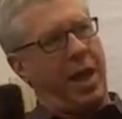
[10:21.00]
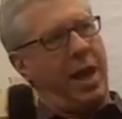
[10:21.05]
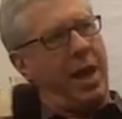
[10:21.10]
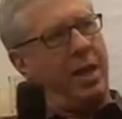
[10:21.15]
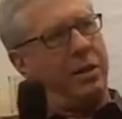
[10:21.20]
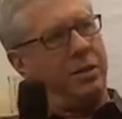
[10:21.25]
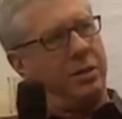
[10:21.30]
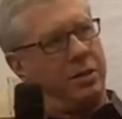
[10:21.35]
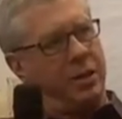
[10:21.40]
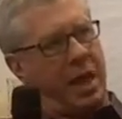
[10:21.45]

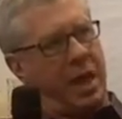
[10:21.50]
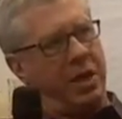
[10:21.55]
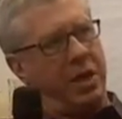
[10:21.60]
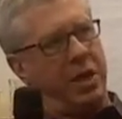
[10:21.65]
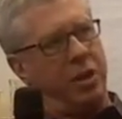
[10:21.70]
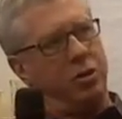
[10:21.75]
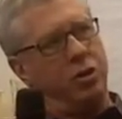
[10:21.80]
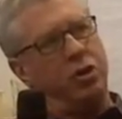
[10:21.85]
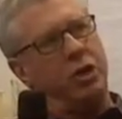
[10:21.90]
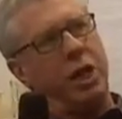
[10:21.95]
and
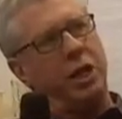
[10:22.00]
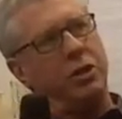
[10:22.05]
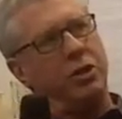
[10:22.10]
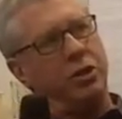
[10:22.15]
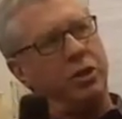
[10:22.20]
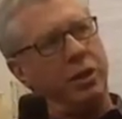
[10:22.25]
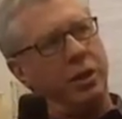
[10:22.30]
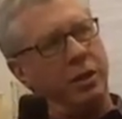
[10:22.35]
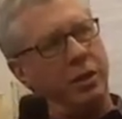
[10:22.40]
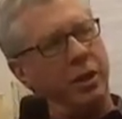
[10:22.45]
data
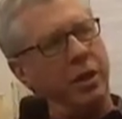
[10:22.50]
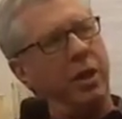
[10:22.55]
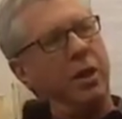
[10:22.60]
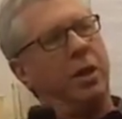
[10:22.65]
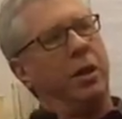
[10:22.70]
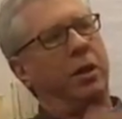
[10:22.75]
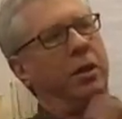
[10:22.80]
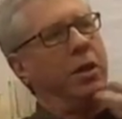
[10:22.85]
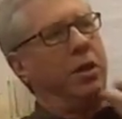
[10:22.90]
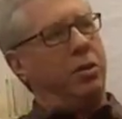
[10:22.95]
ingestion,
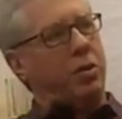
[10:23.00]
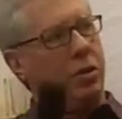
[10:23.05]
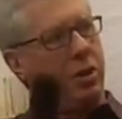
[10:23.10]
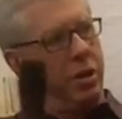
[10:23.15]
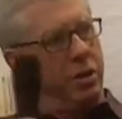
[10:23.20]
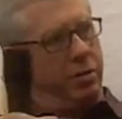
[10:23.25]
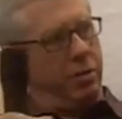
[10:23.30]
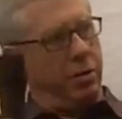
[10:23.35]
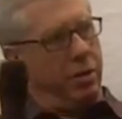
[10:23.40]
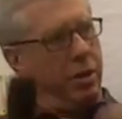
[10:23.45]
you
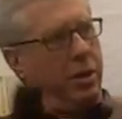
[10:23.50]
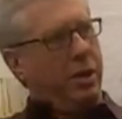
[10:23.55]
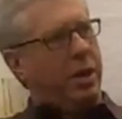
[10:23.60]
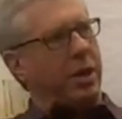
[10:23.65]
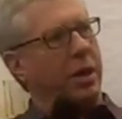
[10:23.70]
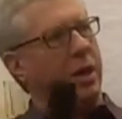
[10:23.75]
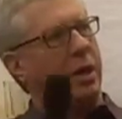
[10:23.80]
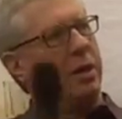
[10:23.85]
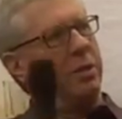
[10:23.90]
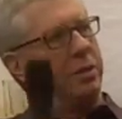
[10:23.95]
can
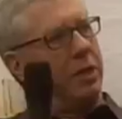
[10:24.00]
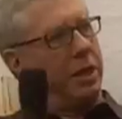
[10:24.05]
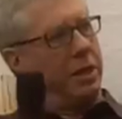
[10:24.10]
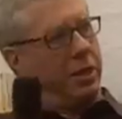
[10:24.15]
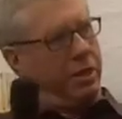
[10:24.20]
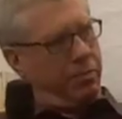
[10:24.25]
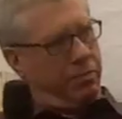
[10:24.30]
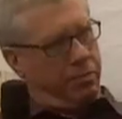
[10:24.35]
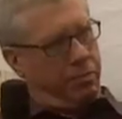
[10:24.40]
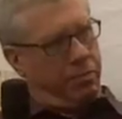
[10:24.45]
in a in
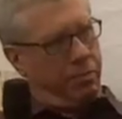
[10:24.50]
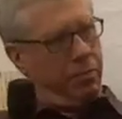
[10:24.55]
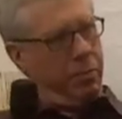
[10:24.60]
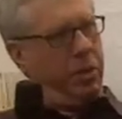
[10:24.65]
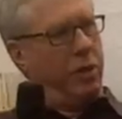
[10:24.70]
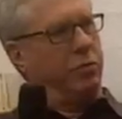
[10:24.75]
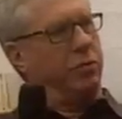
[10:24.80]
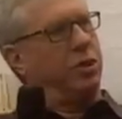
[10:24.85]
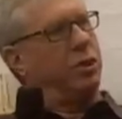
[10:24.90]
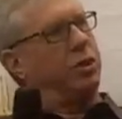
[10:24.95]
a
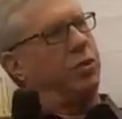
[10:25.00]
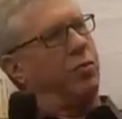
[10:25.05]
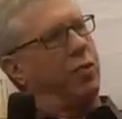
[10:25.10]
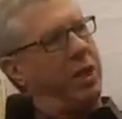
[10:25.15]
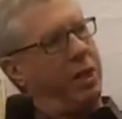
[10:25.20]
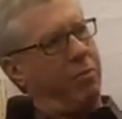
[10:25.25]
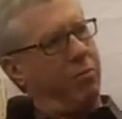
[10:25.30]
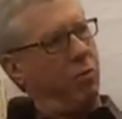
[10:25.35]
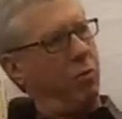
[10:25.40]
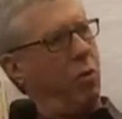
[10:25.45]
you know,
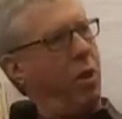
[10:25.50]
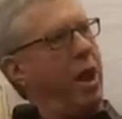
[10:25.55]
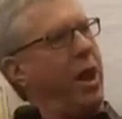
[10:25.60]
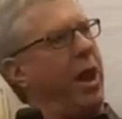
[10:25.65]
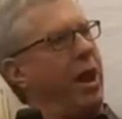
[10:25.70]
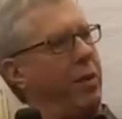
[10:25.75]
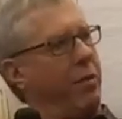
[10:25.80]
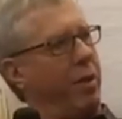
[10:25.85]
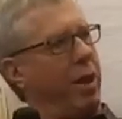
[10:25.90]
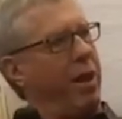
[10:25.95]
streamed
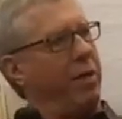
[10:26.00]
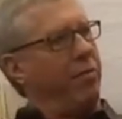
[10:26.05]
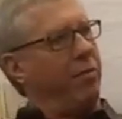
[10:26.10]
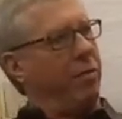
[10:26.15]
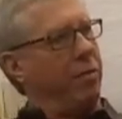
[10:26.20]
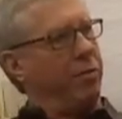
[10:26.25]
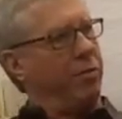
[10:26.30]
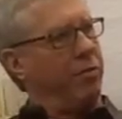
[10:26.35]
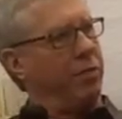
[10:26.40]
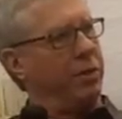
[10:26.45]
way, right,
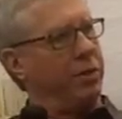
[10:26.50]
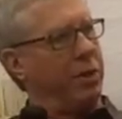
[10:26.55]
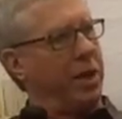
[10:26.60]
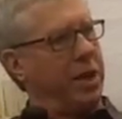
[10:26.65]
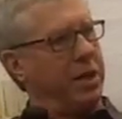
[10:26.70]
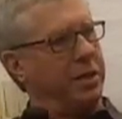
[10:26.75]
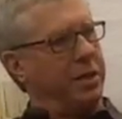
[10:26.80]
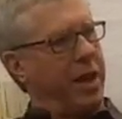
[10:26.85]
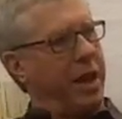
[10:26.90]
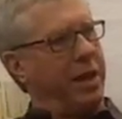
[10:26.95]
for, for this
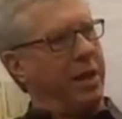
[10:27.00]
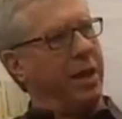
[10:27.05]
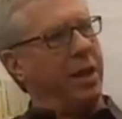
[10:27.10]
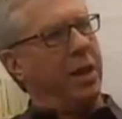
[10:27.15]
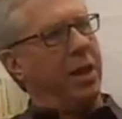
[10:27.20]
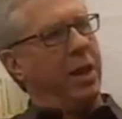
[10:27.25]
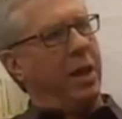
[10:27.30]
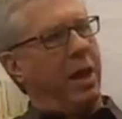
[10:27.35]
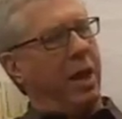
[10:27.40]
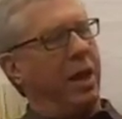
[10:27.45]
kind of data,
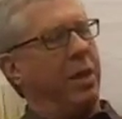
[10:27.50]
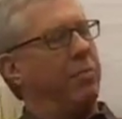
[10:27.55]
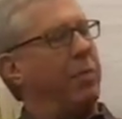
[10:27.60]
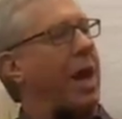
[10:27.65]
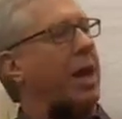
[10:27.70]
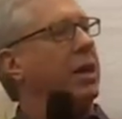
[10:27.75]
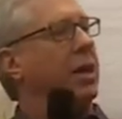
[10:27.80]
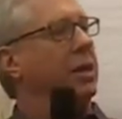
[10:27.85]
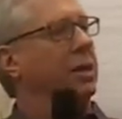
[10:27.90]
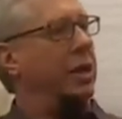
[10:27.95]
uh,
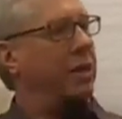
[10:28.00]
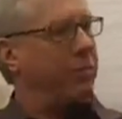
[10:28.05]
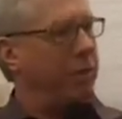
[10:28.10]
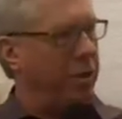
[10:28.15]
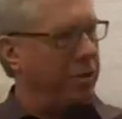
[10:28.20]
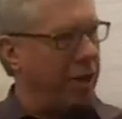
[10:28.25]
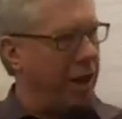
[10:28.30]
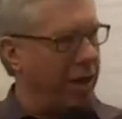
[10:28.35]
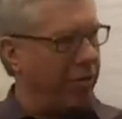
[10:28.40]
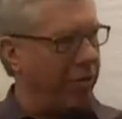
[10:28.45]
that can give
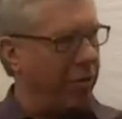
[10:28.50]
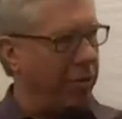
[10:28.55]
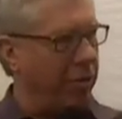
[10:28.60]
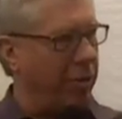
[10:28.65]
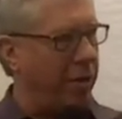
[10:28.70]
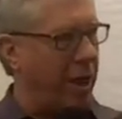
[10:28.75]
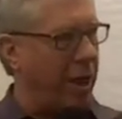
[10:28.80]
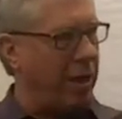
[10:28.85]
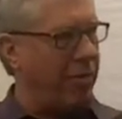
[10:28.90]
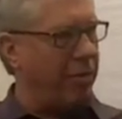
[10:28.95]
you a lot of
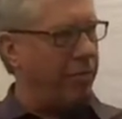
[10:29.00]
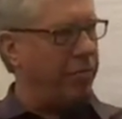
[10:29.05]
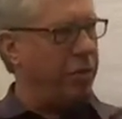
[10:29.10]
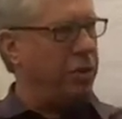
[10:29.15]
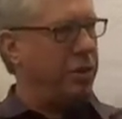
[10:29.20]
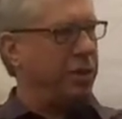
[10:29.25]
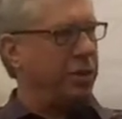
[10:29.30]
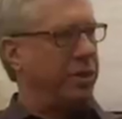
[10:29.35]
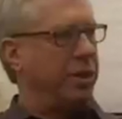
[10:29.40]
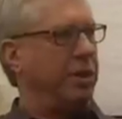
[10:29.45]
a lot of
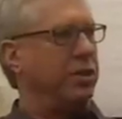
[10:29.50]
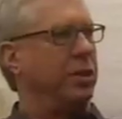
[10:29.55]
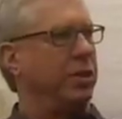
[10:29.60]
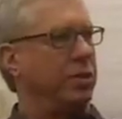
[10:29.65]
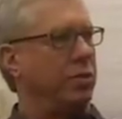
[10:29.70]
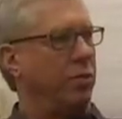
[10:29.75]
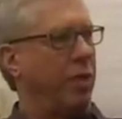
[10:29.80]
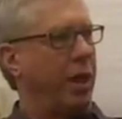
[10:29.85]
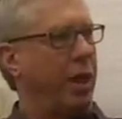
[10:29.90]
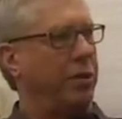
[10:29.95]
efficiencies
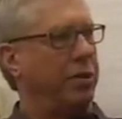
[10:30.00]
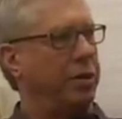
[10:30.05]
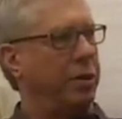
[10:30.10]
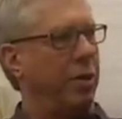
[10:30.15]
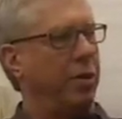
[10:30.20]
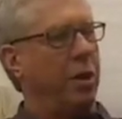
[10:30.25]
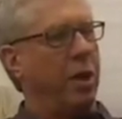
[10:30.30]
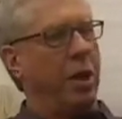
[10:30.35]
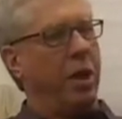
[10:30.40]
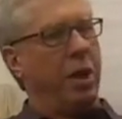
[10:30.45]
as well.
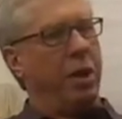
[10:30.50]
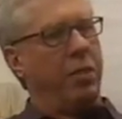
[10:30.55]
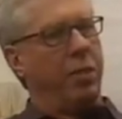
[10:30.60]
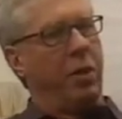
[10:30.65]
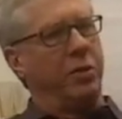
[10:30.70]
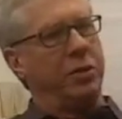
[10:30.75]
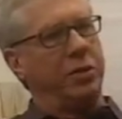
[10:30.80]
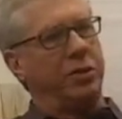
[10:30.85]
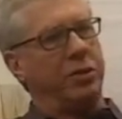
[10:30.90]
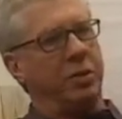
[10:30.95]
So
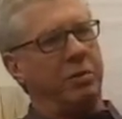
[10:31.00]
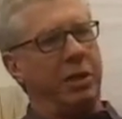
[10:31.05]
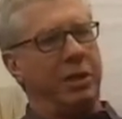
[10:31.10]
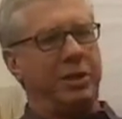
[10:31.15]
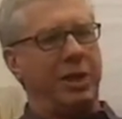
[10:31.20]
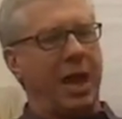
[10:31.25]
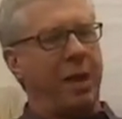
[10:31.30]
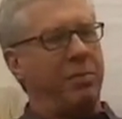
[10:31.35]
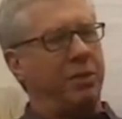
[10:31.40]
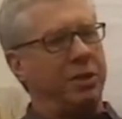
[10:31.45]
those are some
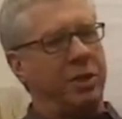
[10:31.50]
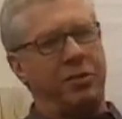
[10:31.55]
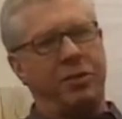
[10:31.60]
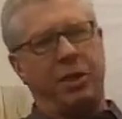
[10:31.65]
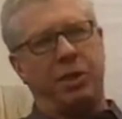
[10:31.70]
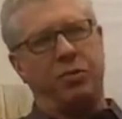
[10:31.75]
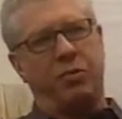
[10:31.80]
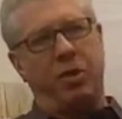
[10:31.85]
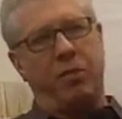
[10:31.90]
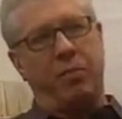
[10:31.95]
examples of
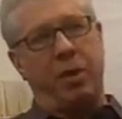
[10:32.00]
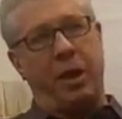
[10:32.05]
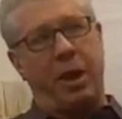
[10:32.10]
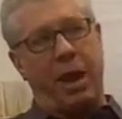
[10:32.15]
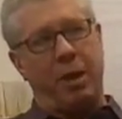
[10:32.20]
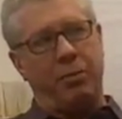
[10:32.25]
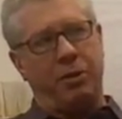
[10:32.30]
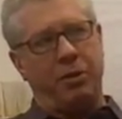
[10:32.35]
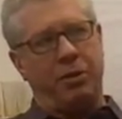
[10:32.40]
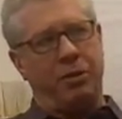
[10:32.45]
things we've been
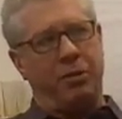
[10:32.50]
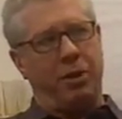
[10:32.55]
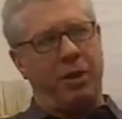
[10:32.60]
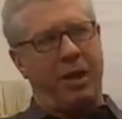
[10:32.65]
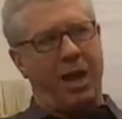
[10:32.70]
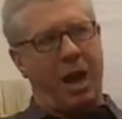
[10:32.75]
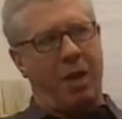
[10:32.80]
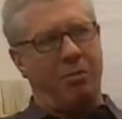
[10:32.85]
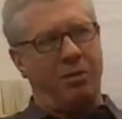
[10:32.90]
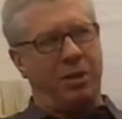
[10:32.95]
able to
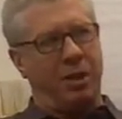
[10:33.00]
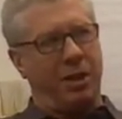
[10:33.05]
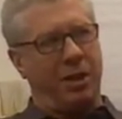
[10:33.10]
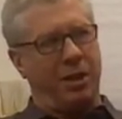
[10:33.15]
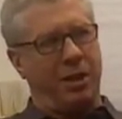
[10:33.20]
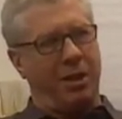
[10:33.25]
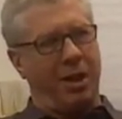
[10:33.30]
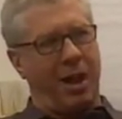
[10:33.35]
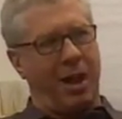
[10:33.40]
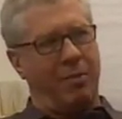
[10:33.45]
encapsulate
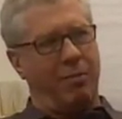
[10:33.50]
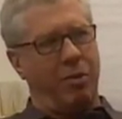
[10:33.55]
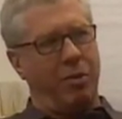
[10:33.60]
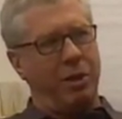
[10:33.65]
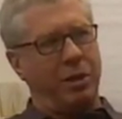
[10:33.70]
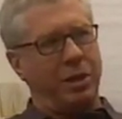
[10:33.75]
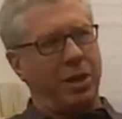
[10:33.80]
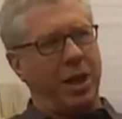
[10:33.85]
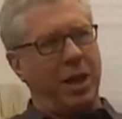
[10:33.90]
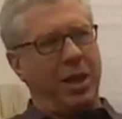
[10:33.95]
in
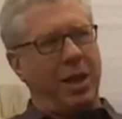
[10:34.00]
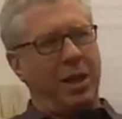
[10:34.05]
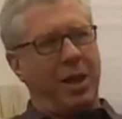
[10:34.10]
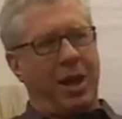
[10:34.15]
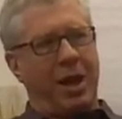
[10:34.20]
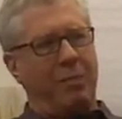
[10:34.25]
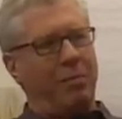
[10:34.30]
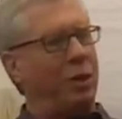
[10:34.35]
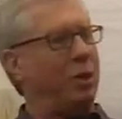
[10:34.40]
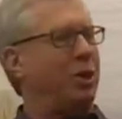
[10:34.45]
libraries.
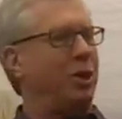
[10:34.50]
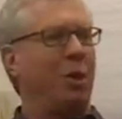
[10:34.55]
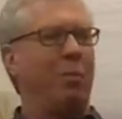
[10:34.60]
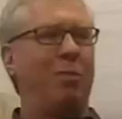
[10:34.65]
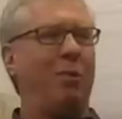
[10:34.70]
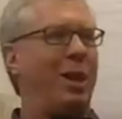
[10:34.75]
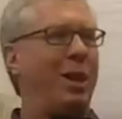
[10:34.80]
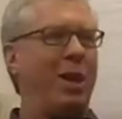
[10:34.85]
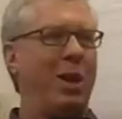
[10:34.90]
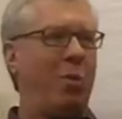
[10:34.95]
Um, there's still
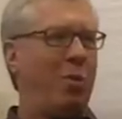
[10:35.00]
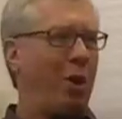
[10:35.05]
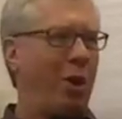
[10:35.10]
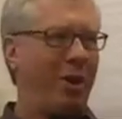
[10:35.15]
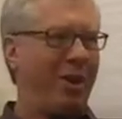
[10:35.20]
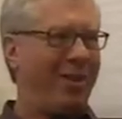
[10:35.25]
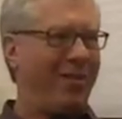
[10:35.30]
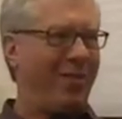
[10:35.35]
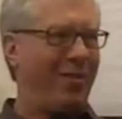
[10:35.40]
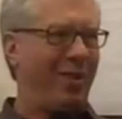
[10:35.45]
plenty of
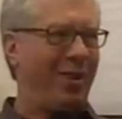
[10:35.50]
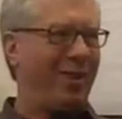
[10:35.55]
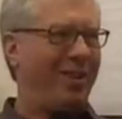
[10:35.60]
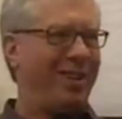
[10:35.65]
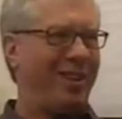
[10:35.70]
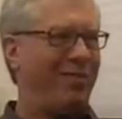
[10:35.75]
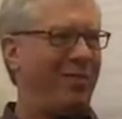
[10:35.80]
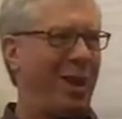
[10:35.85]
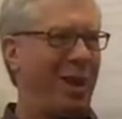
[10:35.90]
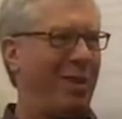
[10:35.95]
work for
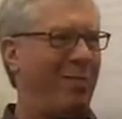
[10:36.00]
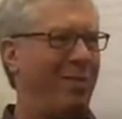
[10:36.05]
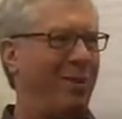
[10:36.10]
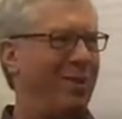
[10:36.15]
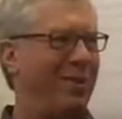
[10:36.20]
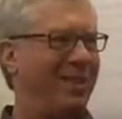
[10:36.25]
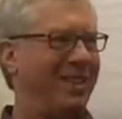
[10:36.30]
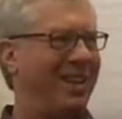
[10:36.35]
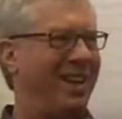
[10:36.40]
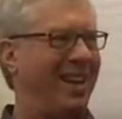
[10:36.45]

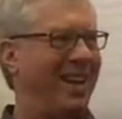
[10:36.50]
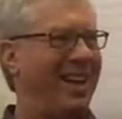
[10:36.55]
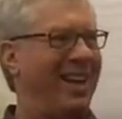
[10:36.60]
developers